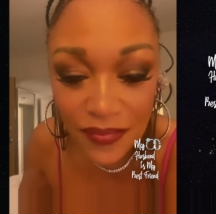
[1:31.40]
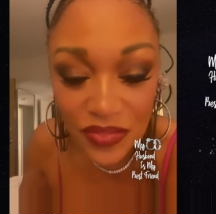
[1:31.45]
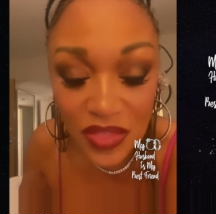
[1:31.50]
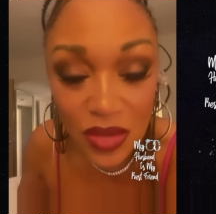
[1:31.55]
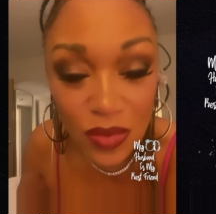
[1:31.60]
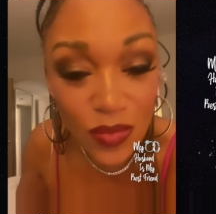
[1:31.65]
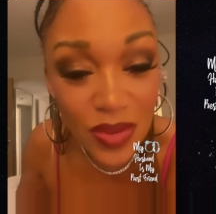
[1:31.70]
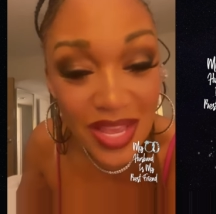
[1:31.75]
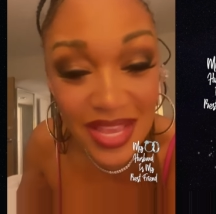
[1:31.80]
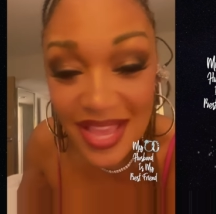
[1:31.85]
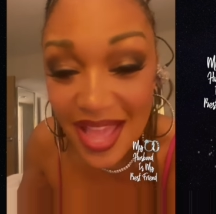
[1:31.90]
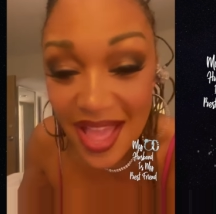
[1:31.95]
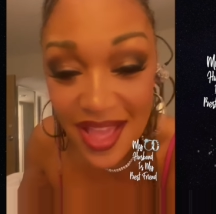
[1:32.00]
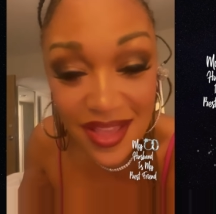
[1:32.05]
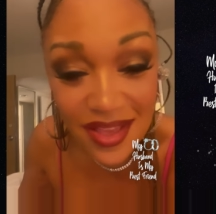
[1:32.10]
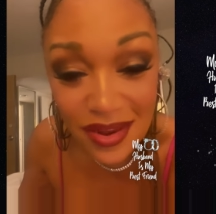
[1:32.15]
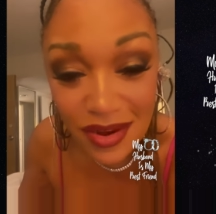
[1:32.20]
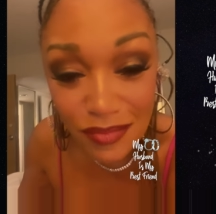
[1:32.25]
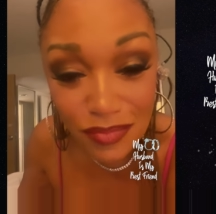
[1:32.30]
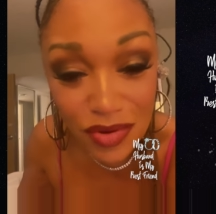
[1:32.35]
Then we
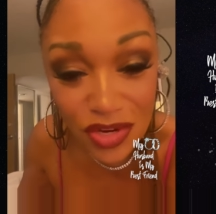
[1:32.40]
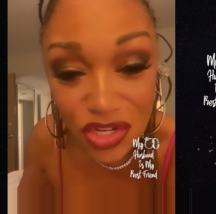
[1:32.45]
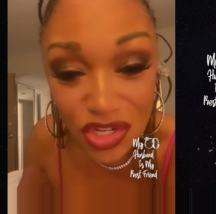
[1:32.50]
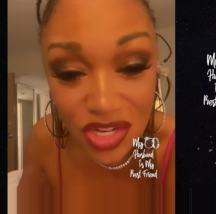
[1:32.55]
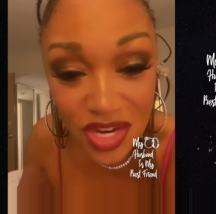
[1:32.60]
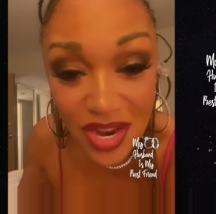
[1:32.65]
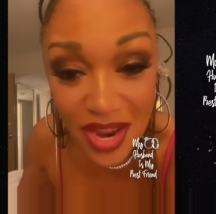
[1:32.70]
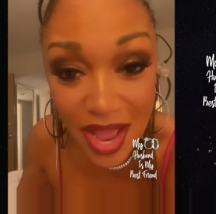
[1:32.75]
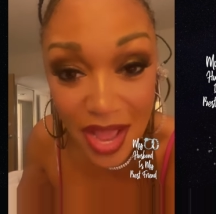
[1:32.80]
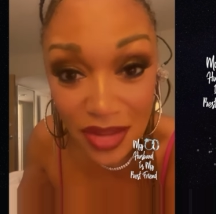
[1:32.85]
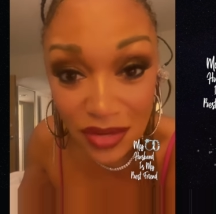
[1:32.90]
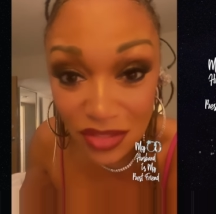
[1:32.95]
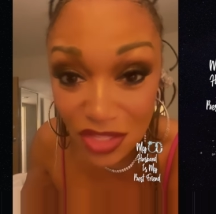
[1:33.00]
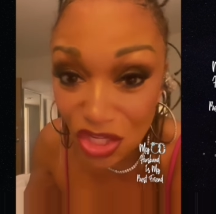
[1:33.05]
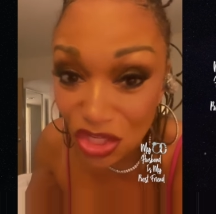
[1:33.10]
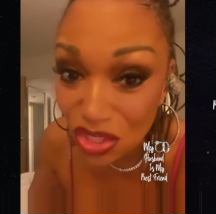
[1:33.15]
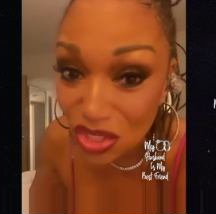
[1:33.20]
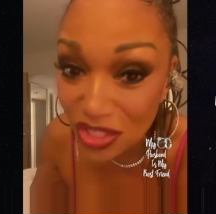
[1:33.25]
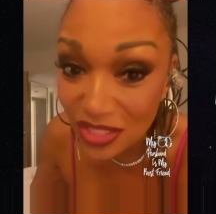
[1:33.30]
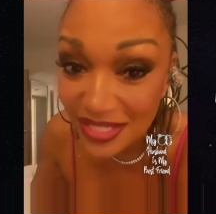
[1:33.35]
can appreciate
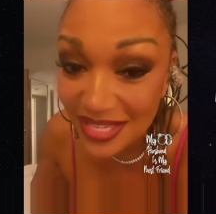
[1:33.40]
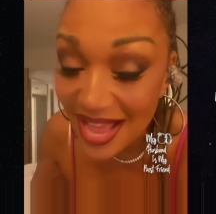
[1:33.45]
the good